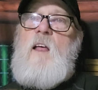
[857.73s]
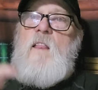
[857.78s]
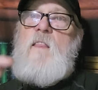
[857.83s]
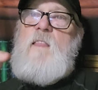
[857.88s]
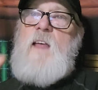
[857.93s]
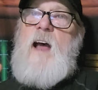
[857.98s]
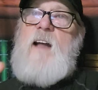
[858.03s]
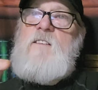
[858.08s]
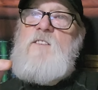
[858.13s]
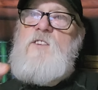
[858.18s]

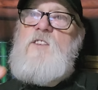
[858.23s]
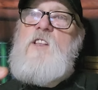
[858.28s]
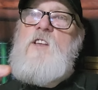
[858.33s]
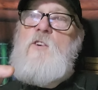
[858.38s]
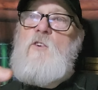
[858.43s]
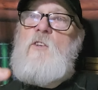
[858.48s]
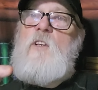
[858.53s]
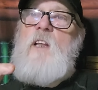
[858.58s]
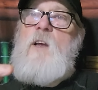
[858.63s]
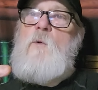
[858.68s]
that's
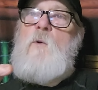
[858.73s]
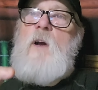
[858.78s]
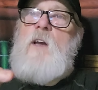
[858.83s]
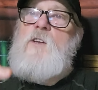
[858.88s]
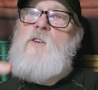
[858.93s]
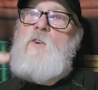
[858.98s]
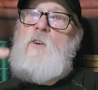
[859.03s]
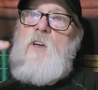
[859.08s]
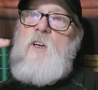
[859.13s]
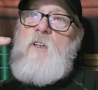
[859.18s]
the only way
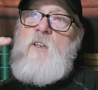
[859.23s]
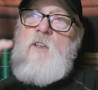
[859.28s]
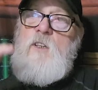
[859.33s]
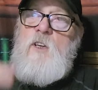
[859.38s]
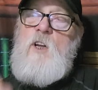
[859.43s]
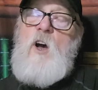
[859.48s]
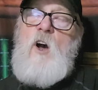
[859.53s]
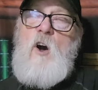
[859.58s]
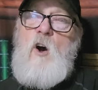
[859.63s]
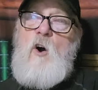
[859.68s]
you can
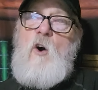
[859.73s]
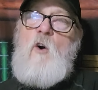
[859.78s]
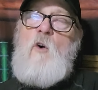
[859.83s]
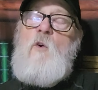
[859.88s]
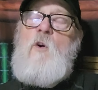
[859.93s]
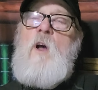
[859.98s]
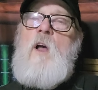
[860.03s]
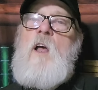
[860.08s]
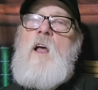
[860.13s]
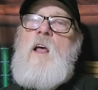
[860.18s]

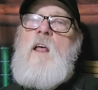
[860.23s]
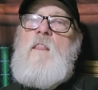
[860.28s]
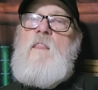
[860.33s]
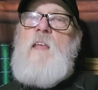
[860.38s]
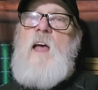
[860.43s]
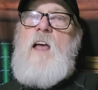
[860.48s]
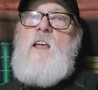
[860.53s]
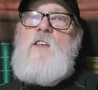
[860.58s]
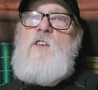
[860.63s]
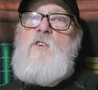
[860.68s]
know
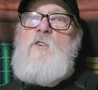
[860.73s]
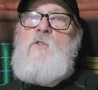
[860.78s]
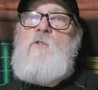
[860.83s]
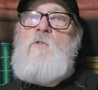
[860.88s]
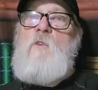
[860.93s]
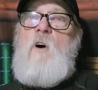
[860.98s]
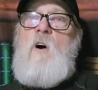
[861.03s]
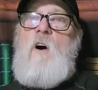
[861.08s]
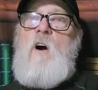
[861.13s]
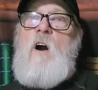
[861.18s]
that
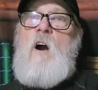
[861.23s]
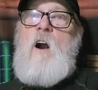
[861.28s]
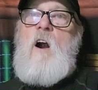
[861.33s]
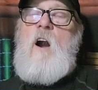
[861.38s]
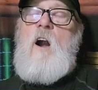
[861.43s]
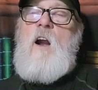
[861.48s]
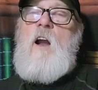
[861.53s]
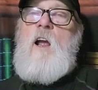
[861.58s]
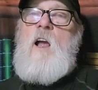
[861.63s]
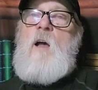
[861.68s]
you
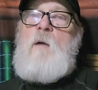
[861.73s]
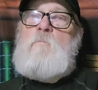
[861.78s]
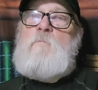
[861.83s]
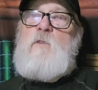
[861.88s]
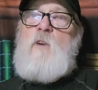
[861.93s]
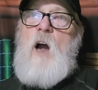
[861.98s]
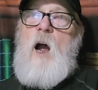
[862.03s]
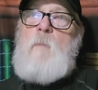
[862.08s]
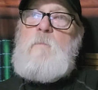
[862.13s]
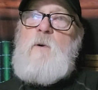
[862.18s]
are
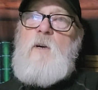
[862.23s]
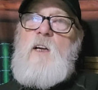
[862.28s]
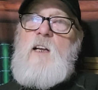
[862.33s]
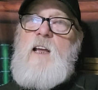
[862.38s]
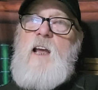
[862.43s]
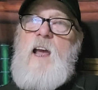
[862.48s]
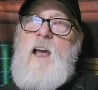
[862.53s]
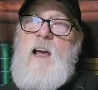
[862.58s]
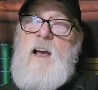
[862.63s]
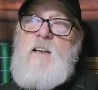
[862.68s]

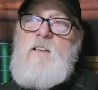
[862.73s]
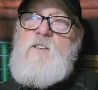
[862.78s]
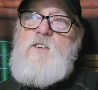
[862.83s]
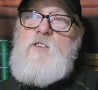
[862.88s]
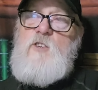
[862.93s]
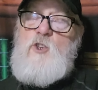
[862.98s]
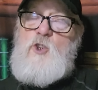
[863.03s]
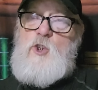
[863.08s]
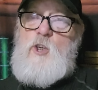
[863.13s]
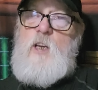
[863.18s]
properly
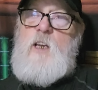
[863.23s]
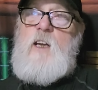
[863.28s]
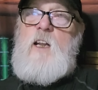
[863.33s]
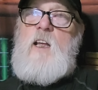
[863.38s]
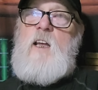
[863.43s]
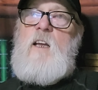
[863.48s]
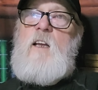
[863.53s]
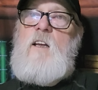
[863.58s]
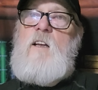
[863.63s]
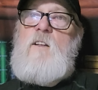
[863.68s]

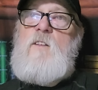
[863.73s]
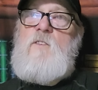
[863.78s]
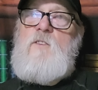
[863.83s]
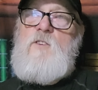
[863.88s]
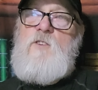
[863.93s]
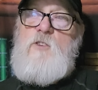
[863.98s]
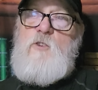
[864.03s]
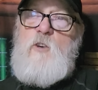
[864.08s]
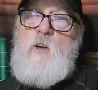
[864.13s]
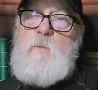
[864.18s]
exegeting the
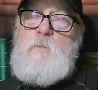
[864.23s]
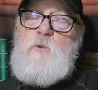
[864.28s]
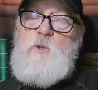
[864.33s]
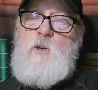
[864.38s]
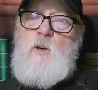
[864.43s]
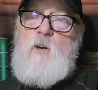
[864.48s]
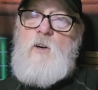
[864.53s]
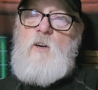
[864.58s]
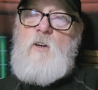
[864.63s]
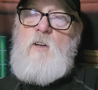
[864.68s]

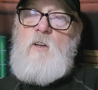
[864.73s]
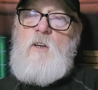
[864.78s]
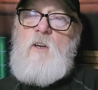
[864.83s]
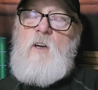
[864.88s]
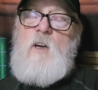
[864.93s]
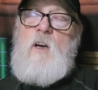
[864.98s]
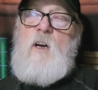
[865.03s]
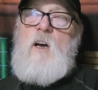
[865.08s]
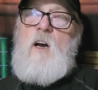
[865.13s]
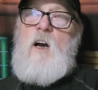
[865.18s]
Scripture.
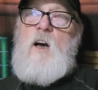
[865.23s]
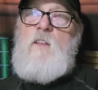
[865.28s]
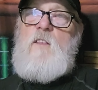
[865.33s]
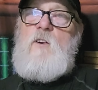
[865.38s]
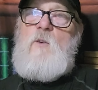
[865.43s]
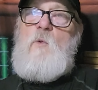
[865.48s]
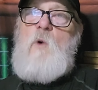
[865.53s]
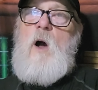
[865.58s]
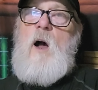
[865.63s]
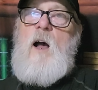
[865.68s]

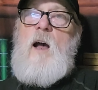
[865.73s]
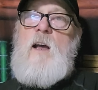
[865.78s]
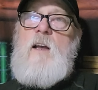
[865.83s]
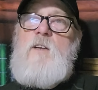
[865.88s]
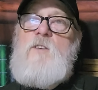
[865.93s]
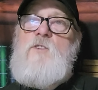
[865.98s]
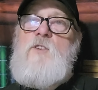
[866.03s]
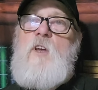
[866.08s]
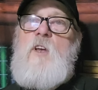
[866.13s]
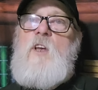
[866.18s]

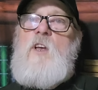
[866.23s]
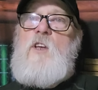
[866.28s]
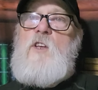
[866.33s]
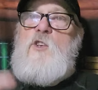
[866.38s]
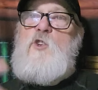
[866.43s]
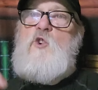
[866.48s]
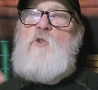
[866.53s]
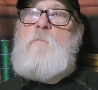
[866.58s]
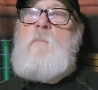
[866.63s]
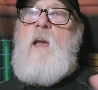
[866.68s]
Otherwise,
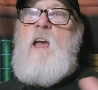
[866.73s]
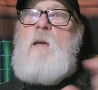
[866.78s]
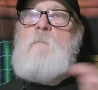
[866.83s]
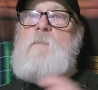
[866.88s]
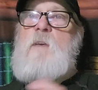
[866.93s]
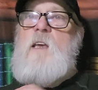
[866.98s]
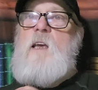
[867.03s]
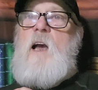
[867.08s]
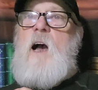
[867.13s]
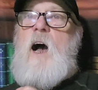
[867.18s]
you may
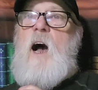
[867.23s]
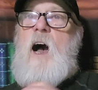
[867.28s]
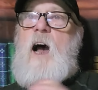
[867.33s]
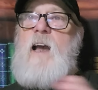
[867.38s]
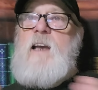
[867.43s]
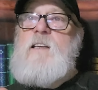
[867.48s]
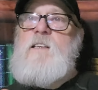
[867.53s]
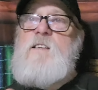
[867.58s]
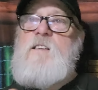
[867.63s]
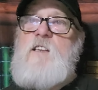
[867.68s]
be
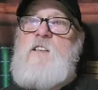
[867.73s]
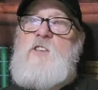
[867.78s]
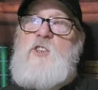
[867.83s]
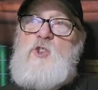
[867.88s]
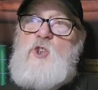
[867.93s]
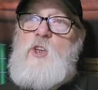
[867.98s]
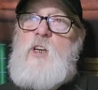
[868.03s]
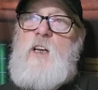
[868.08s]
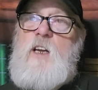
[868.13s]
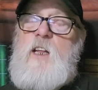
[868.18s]

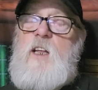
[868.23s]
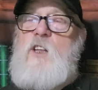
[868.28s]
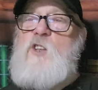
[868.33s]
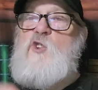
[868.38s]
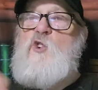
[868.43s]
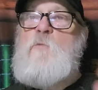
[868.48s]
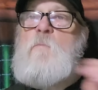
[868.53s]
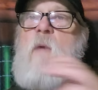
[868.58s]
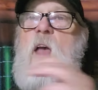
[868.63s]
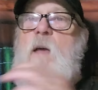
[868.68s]
eisegeting,
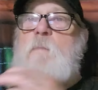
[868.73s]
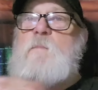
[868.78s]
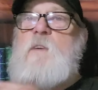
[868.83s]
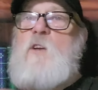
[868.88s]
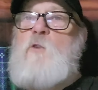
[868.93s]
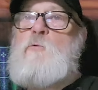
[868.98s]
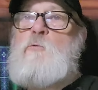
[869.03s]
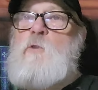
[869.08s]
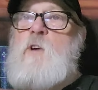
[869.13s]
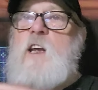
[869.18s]
you may
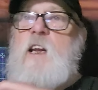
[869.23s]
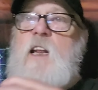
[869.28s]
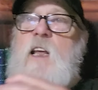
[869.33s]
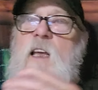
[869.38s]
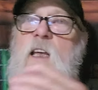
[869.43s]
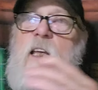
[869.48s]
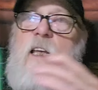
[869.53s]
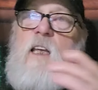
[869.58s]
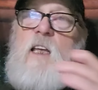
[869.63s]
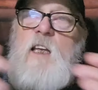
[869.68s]
be
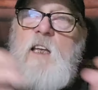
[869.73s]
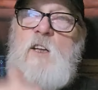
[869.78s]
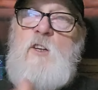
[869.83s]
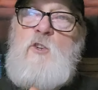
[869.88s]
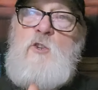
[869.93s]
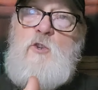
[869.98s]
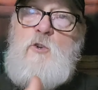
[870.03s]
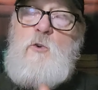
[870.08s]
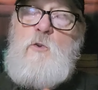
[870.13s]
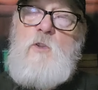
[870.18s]
reading
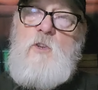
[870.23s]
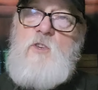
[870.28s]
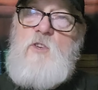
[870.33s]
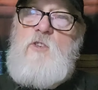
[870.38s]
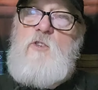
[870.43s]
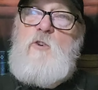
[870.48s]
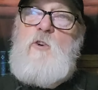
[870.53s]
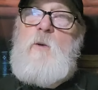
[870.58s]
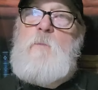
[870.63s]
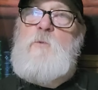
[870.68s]
into the
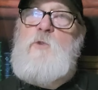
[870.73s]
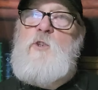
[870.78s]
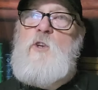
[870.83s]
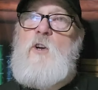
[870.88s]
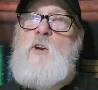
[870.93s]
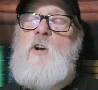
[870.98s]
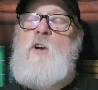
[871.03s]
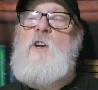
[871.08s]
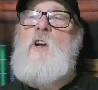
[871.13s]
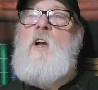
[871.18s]

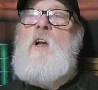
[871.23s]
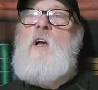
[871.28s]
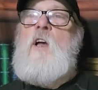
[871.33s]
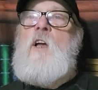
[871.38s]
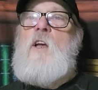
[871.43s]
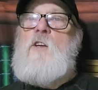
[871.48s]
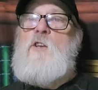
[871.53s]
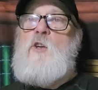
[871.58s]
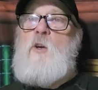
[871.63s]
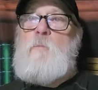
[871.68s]
Scripture
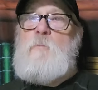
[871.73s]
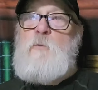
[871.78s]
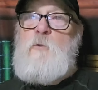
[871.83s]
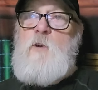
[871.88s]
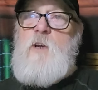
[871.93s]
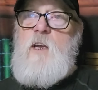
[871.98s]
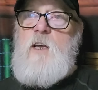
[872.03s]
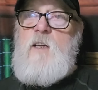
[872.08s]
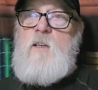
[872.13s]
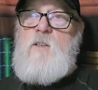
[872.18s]
your
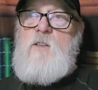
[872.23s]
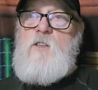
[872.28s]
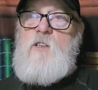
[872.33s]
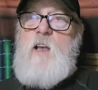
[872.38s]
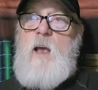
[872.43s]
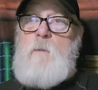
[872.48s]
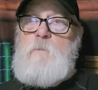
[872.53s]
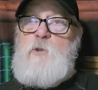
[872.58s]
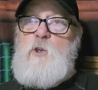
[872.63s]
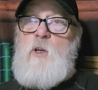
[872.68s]

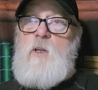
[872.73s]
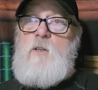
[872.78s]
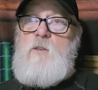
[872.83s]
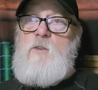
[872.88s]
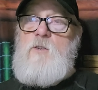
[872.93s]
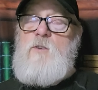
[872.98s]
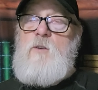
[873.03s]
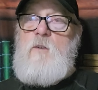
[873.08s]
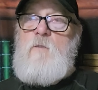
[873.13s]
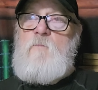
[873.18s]

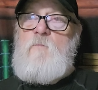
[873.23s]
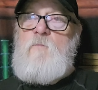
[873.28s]
preconceptions.